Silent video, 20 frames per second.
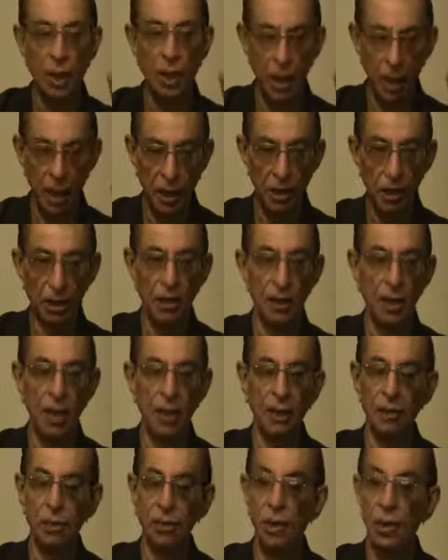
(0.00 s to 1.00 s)

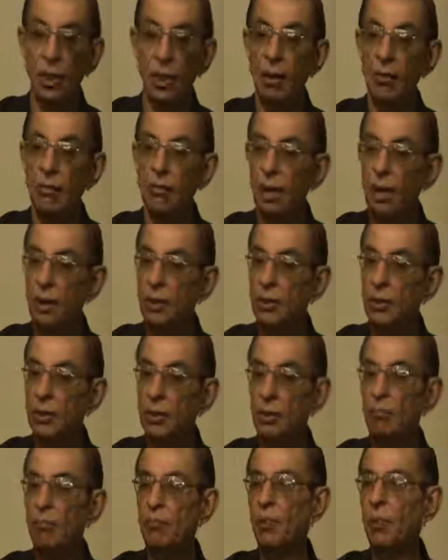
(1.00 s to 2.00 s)
exercise but
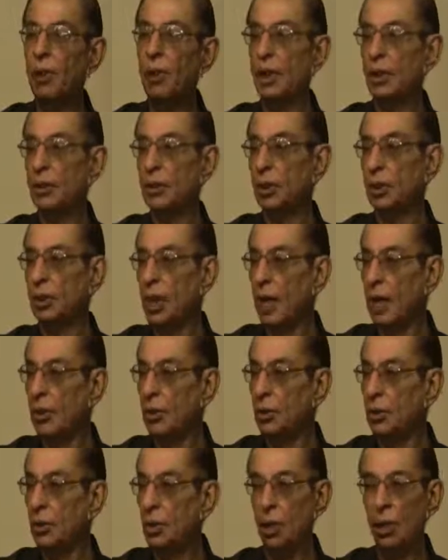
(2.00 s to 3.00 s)
simple
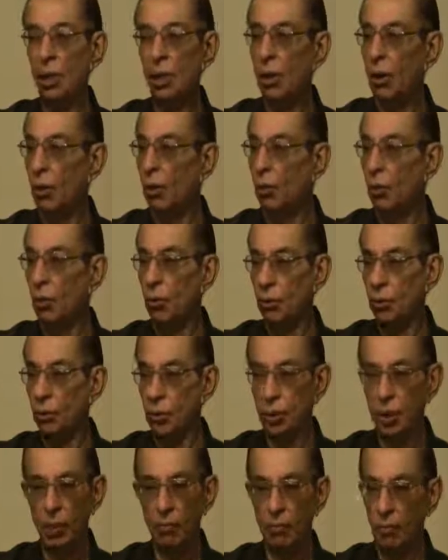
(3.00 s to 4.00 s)
exercise need not go to
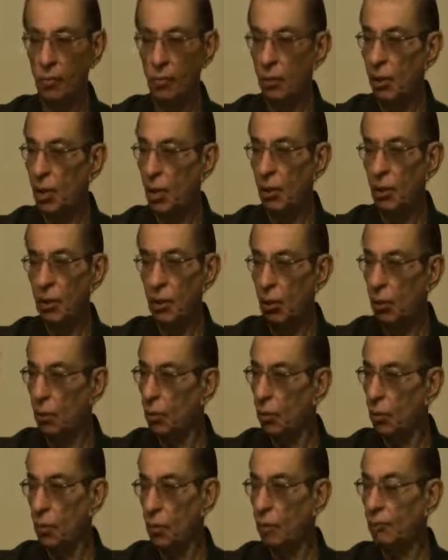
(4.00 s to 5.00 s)
gym, need not
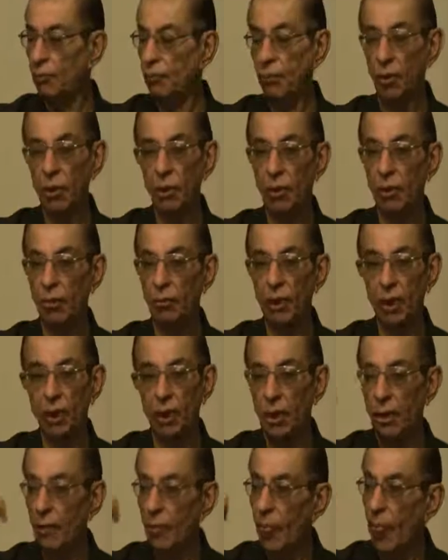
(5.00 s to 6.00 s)
go to for a
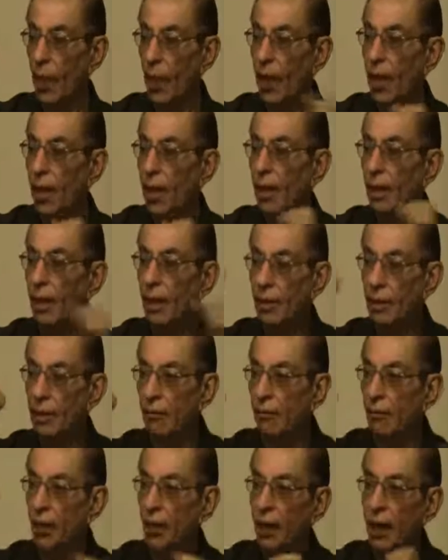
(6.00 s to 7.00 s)
very
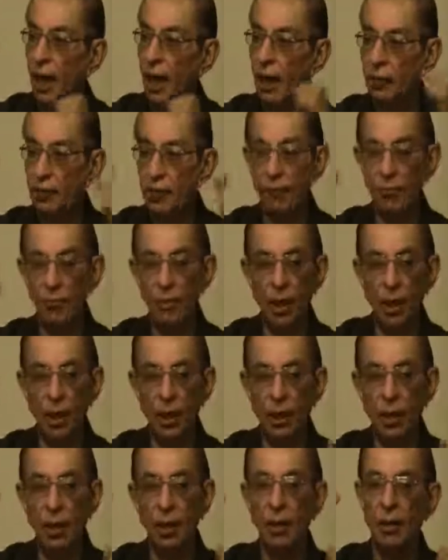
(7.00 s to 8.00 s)
different type of thing.
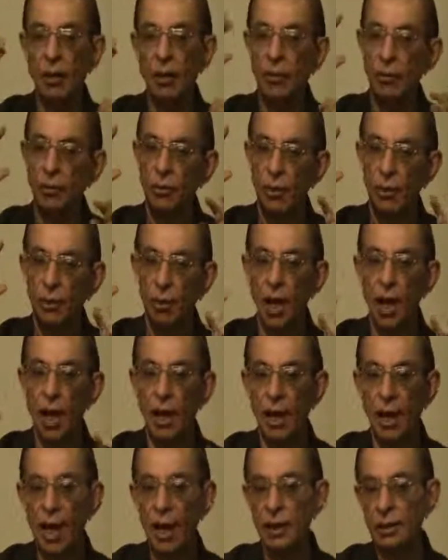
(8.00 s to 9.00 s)

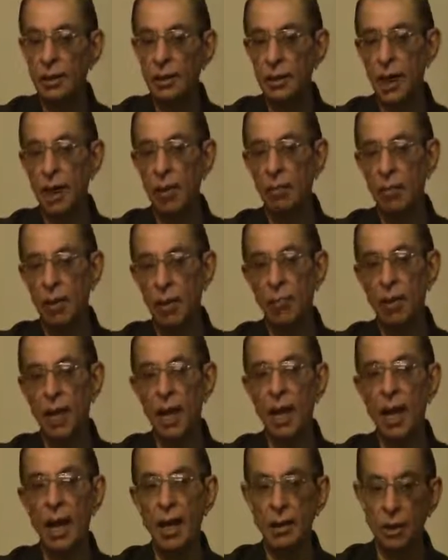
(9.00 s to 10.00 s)
I last time in
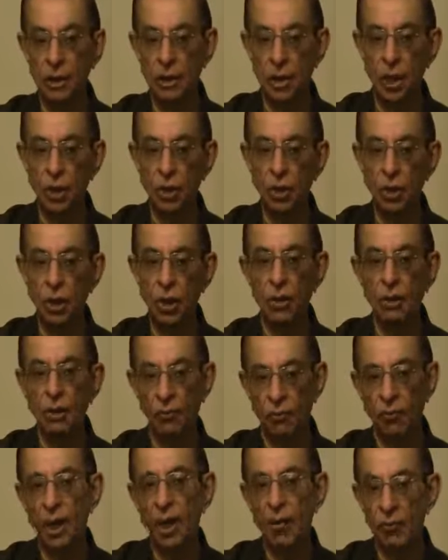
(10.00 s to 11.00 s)
my last lecture,
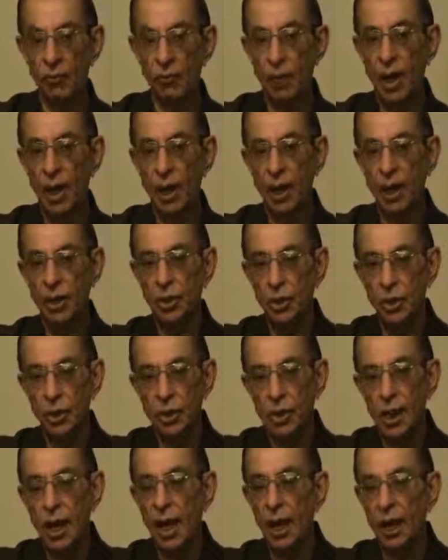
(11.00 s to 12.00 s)
one of my
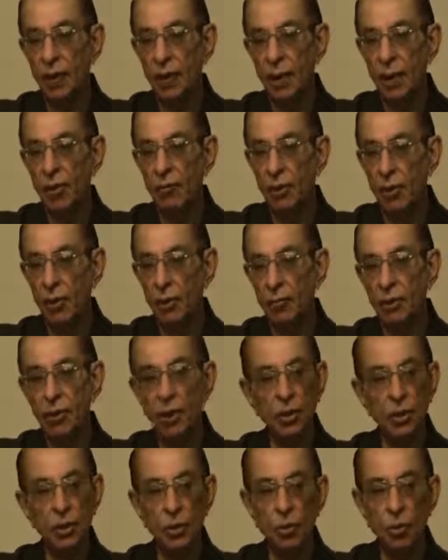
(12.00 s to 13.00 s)
lectures, I had covered
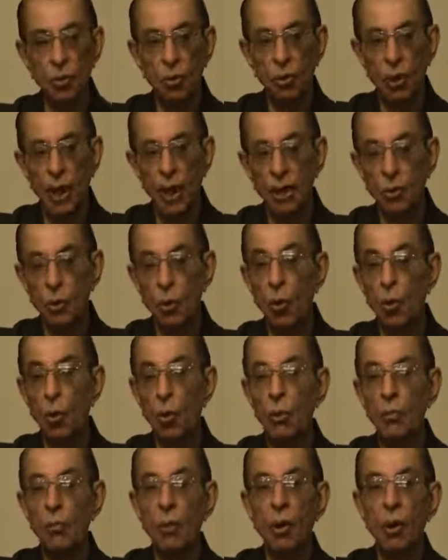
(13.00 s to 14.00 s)
what is known as
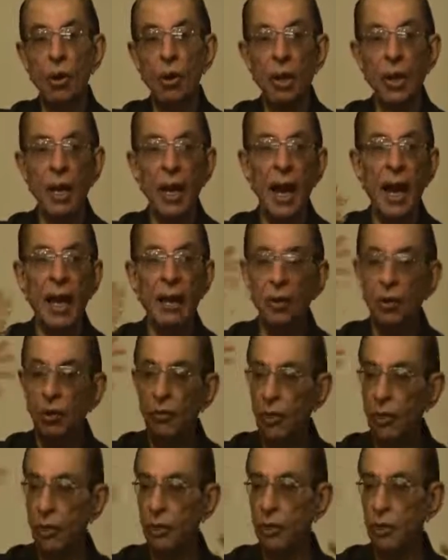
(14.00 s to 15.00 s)
whole body
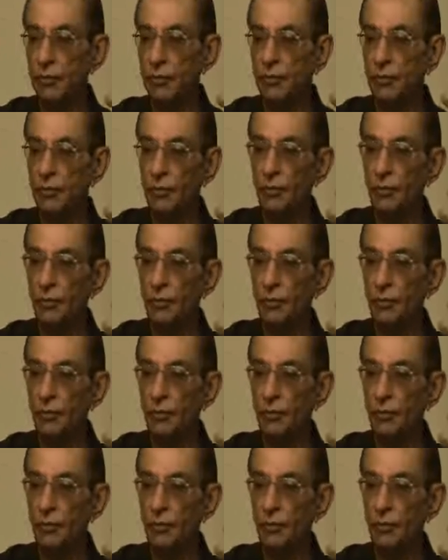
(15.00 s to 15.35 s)
activation.